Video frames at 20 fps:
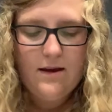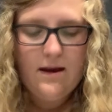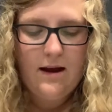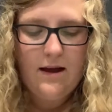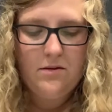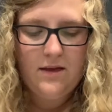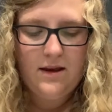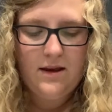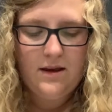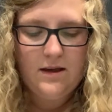
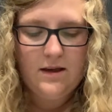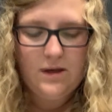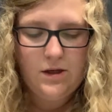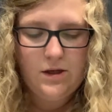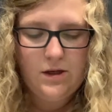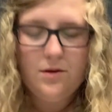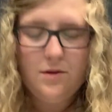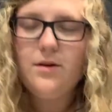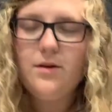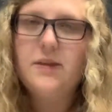how they could
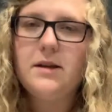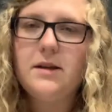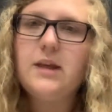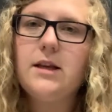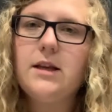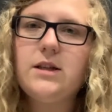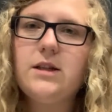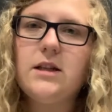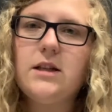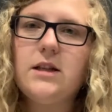turn their
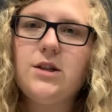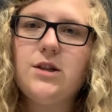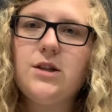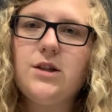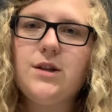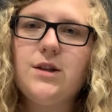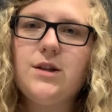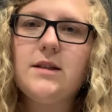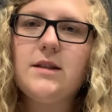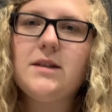attention to
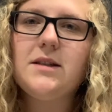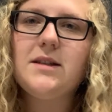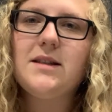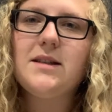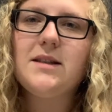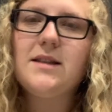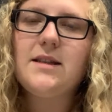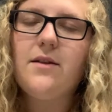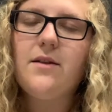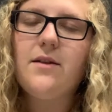Jesus
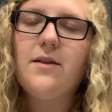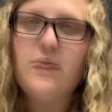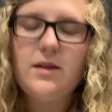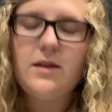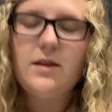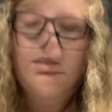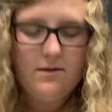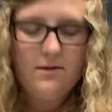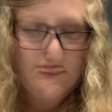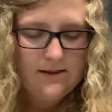instead of what
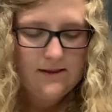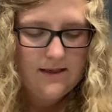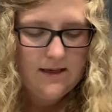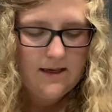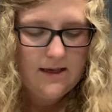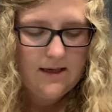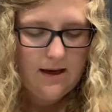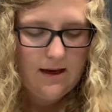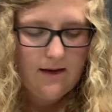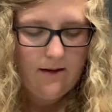they were
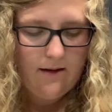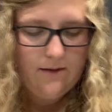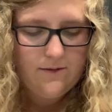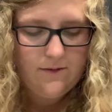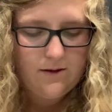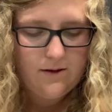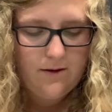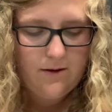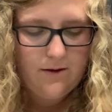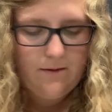seeking
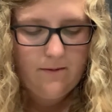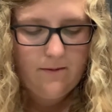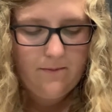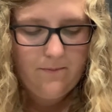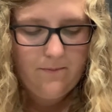after.